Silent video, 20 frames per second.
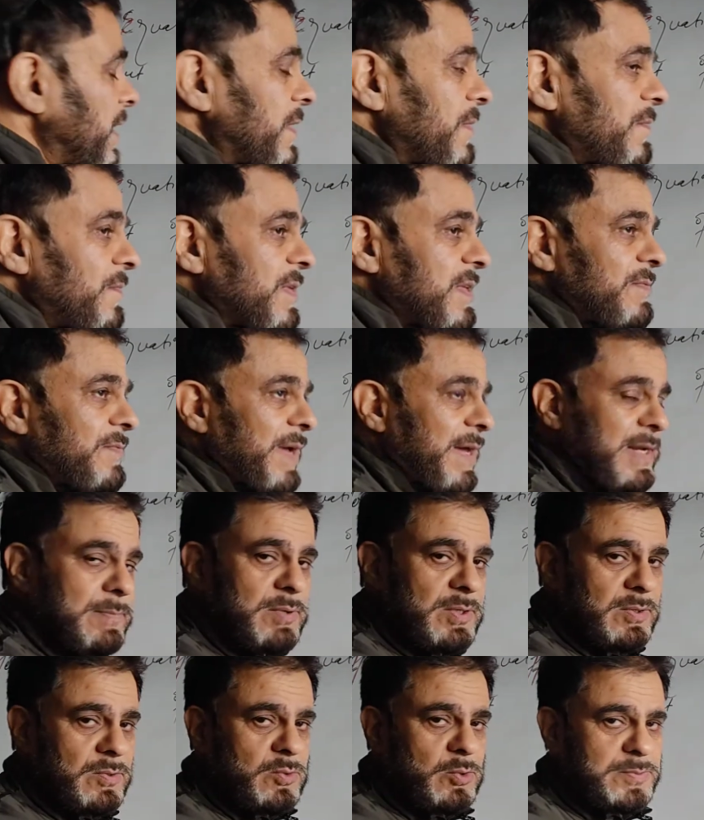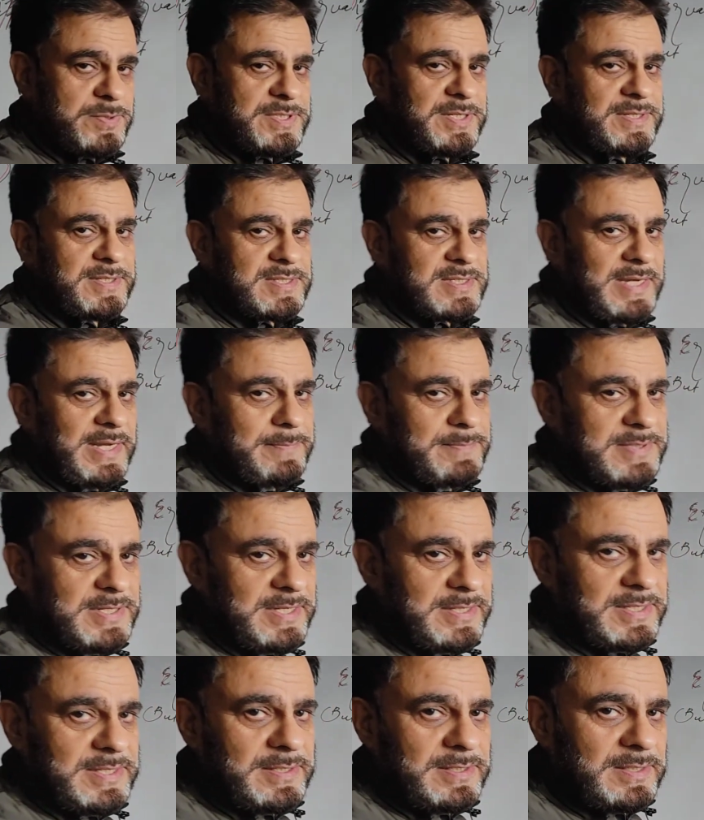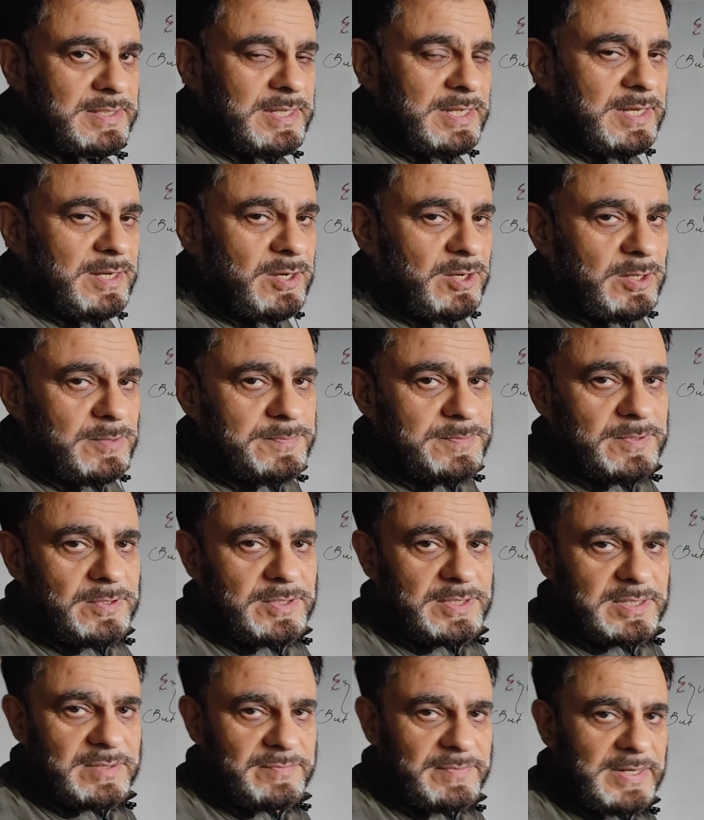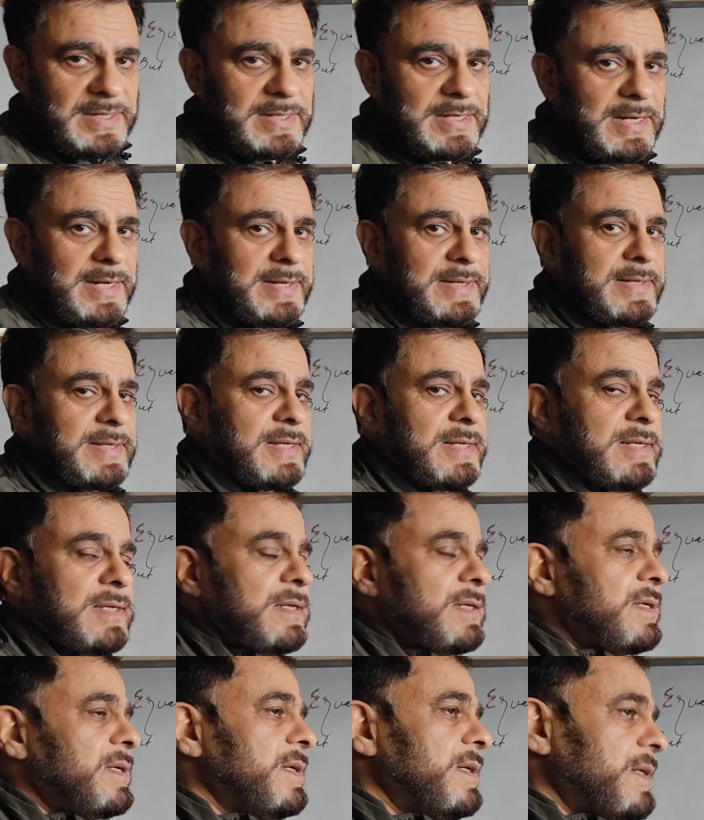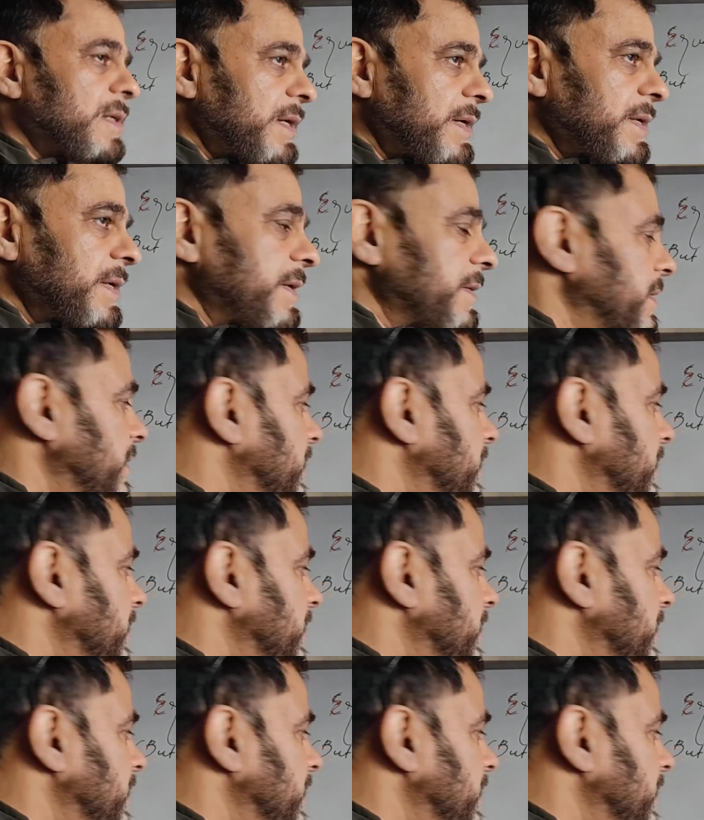with variable coefficients I am taking of order 1 and degree any.